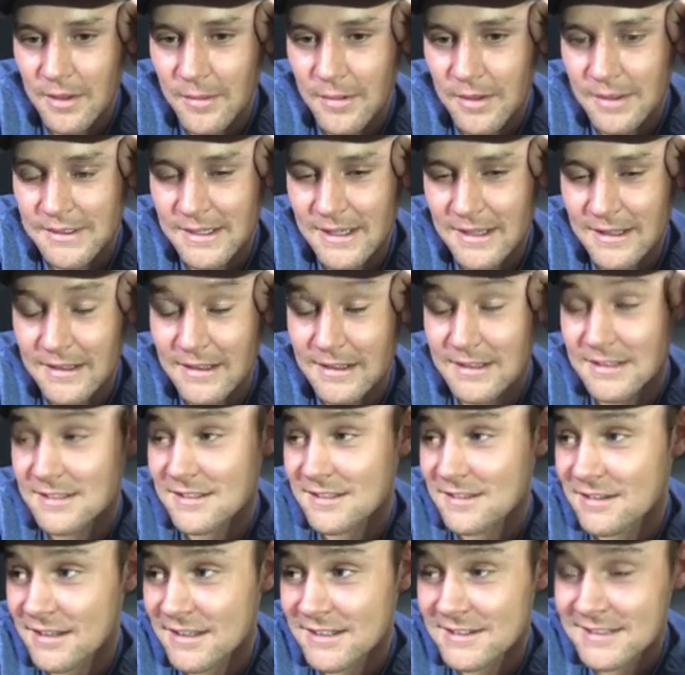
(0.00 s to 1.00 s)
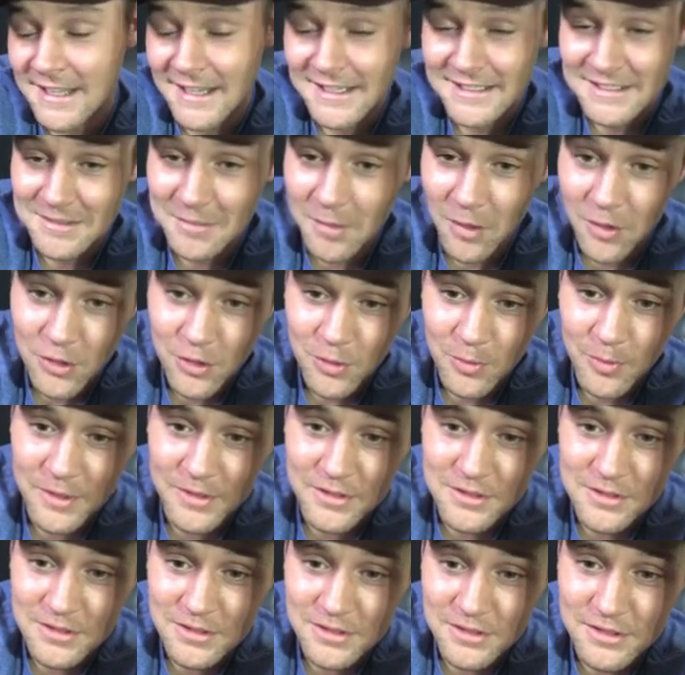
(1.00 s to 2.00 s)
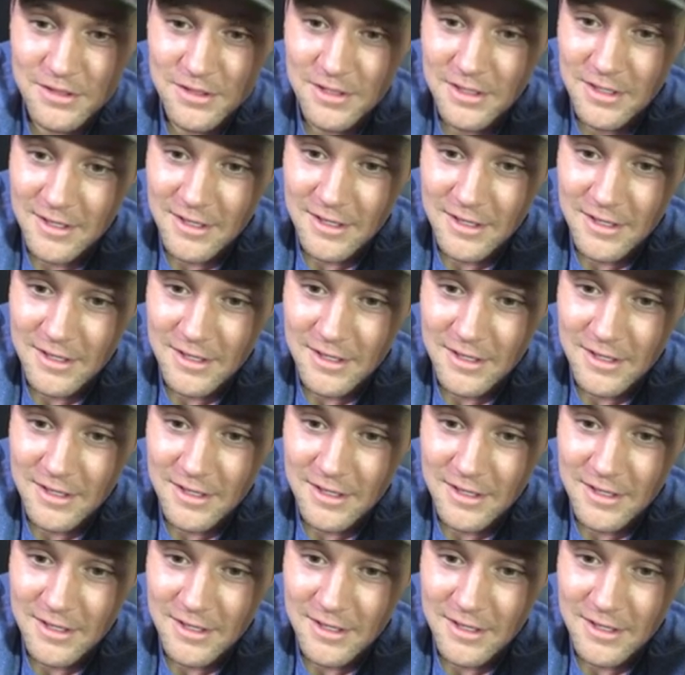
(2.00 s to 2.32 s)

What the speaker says: I'm excited. These testimonial pictures